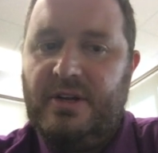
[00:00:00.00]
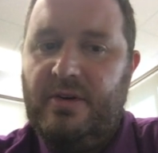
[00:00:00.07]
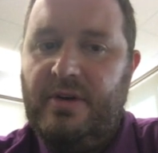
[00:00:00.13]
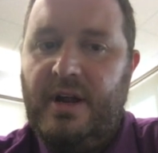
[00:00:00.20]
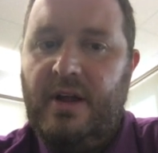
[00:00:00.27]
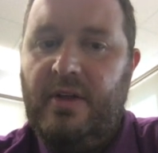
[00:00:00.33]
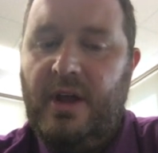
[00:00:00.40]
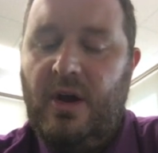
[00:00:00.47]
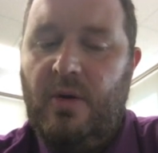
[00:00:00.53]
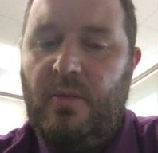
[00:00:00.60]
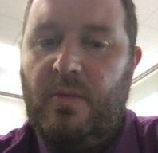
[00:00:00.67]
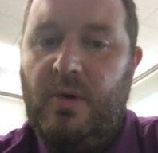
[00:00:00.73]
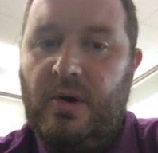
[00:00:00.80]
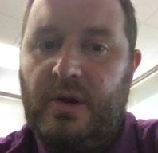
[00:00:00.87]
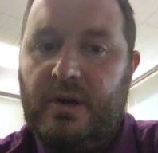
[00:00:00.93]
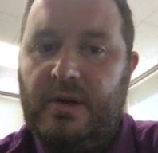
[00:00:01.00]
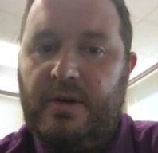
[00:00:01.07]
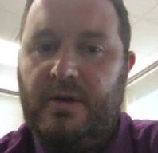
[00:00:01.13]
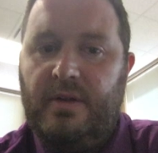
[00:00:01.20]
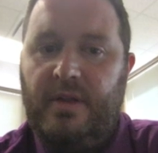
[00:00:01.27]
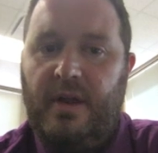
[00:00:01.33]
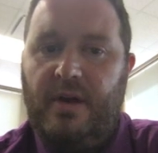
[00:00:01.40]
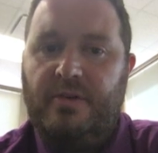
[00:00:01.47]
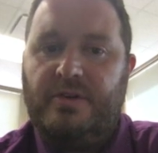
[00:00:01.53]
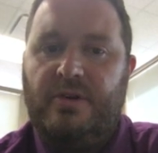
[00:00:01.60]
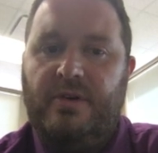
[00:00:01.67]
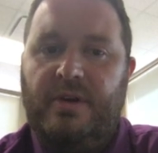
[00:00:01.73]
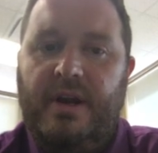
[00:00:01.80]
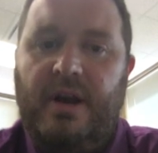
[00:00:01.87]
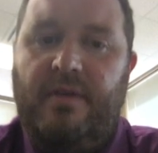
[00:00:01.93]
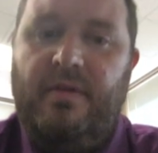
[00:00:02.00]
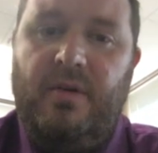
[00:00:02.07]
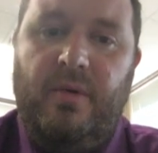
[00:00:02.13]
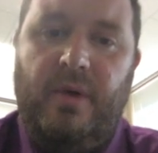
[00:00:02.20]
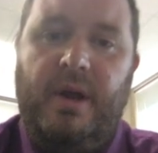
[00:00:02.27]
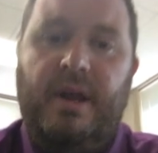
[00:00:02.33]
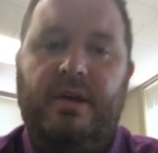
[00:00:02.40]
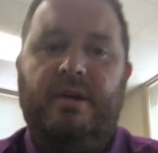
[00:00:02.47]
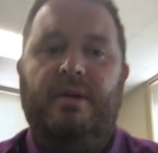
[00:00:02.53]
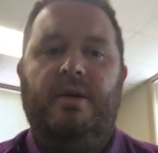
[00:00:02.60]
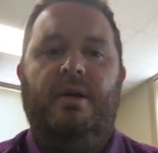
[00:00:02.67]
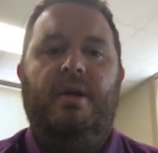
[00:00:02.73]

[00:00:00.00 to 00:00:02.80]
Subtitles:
that are daily homework that are turned in every week.